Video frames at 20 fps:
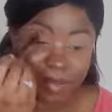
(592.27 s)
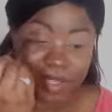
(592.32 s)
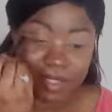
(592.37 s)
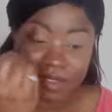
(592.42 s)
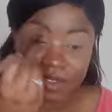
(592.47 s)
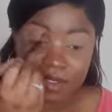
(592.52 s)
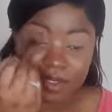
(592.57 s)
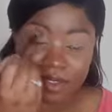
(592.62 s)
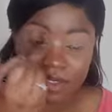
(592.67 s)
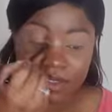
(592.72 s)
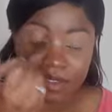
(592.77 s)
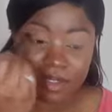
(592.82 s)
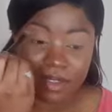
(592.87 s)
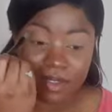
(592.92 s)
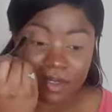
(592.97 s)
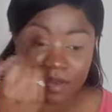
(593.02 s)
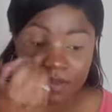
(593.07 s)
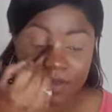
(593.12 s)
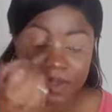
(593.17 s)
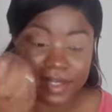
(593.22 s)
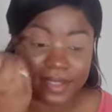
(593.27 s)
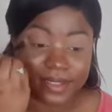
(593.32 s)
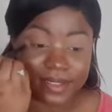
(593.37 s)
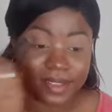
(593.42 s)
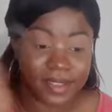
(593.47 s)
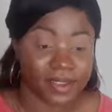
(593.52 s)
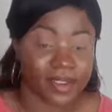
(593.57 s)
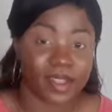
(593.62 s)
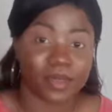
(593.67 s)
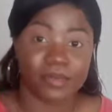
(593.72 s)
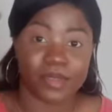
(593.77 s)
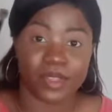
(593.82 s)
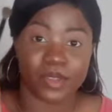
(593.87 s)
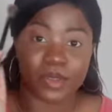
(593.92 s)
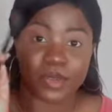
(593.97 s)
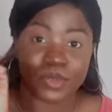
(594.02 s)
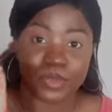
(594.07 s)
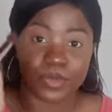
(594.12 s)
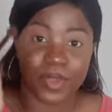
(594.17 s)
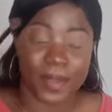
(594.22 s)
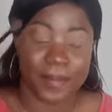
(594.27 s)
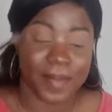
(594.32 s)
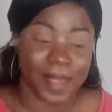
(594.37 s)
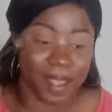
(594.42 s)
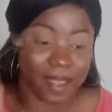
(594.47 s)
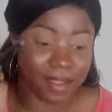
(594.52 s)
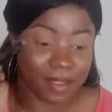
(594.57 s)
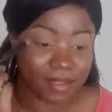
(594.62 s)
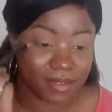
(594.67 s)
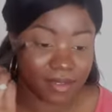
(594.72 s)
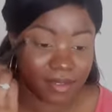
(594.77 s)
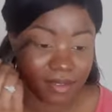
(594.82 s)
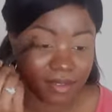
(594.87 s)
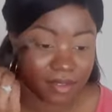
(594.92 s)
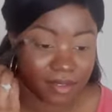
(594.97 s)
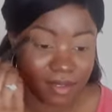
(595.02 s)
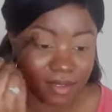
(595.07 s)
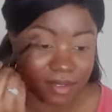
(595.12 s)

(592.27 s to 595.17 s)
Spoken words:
building this up, and then I'll be right back.